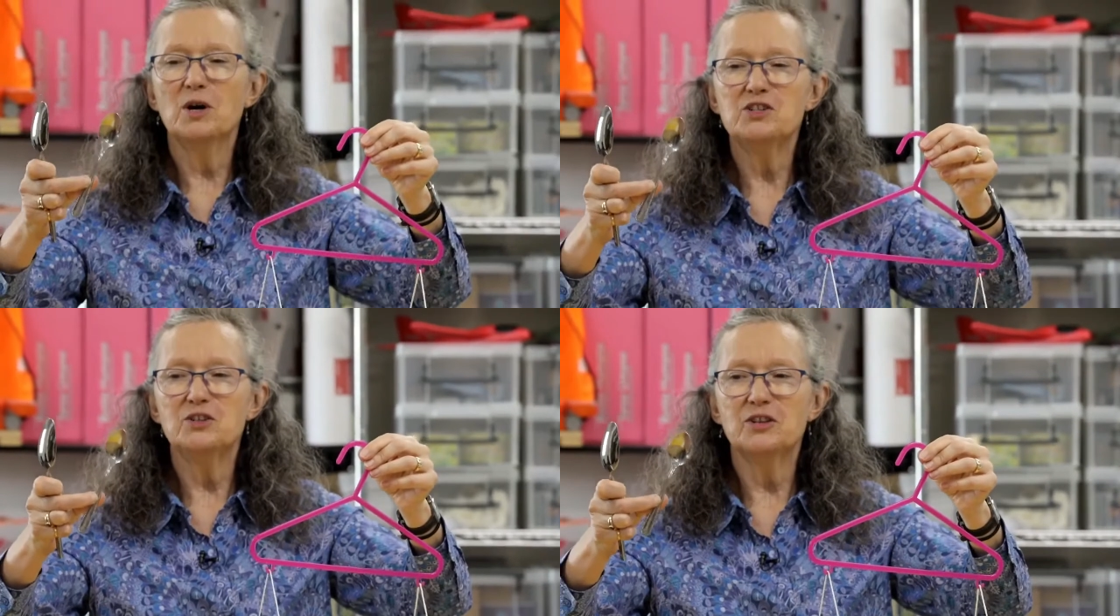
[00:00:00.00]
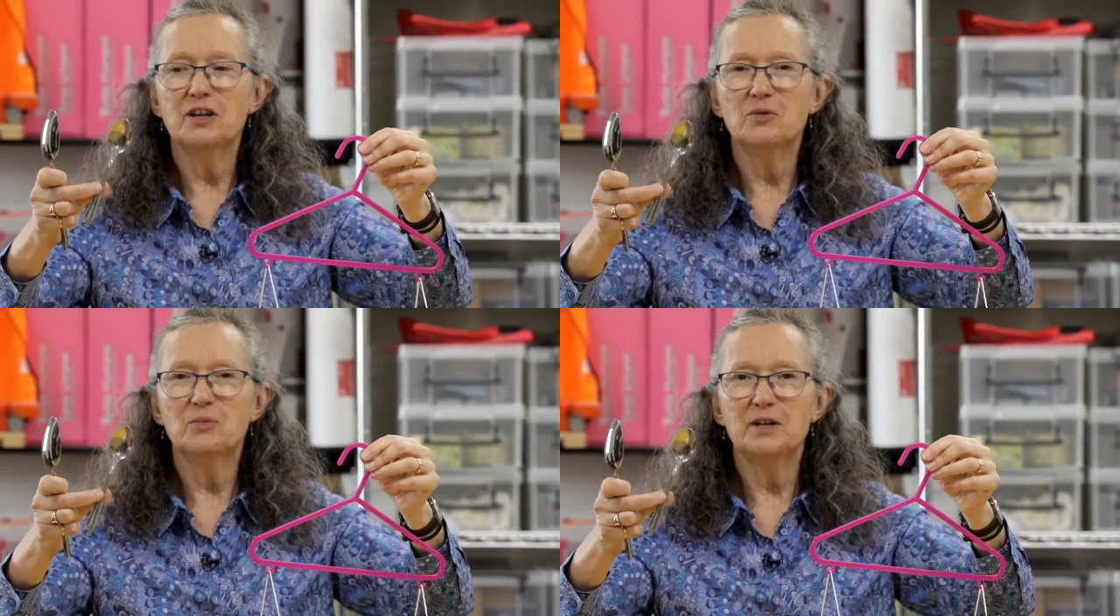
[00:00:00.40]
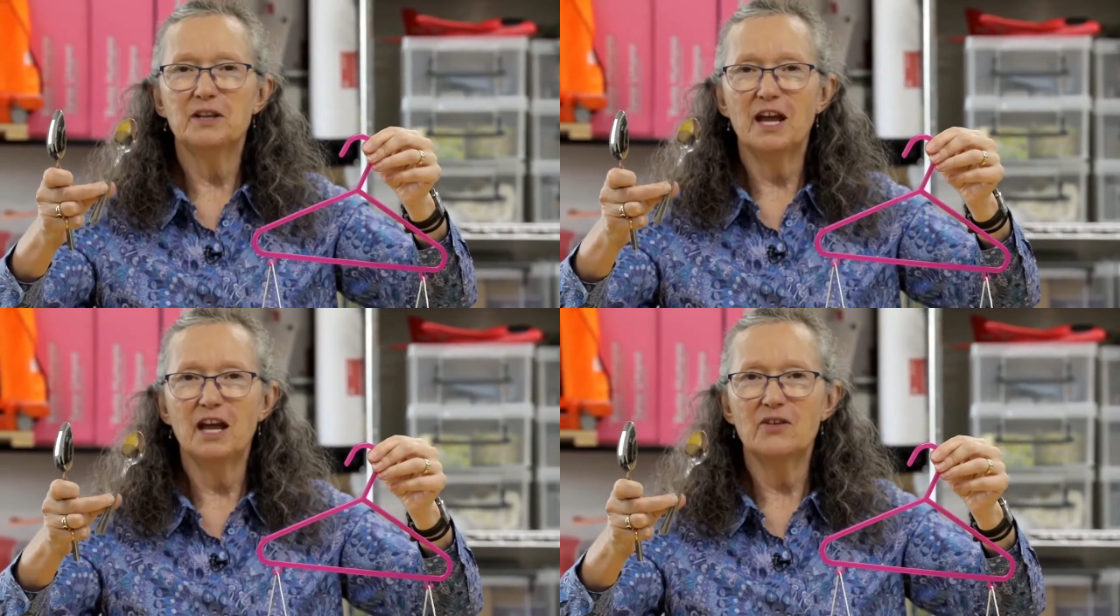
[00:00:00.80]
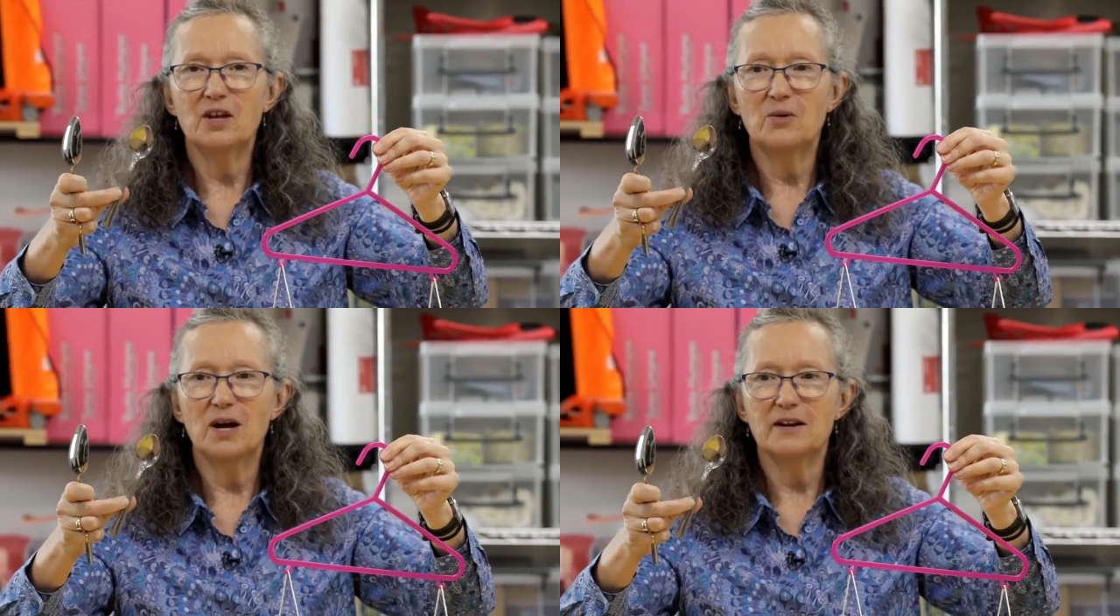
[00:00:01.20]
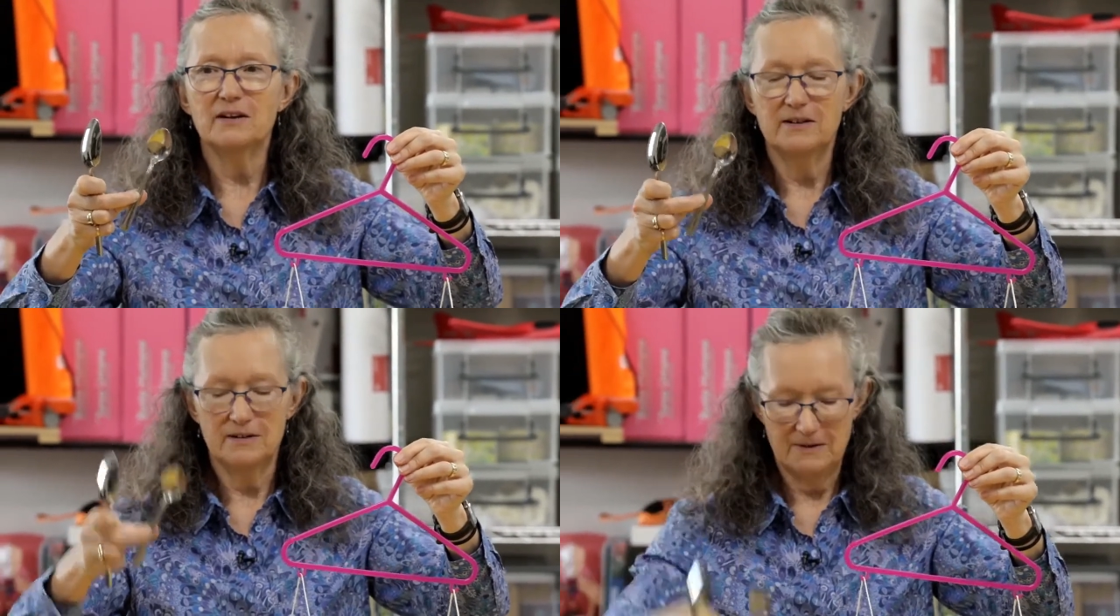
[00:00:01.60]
one do you think will be the heavier one?